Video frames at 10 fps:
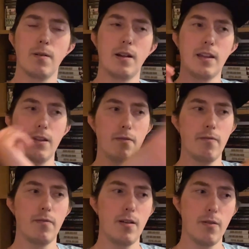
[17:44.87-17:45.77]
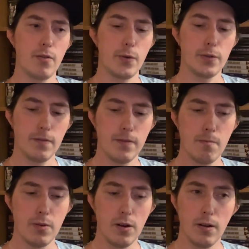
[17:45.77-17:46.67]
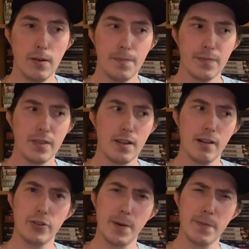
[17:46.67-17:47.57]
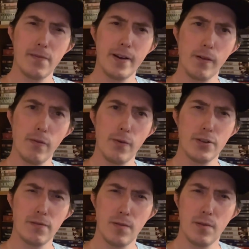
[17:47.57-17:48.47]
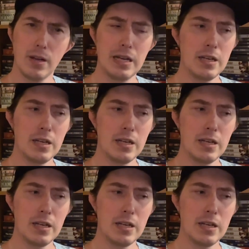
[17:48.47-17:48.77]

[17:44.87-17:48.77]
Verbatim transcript: like, he uh, throws the football. You know, James Franco throws the football.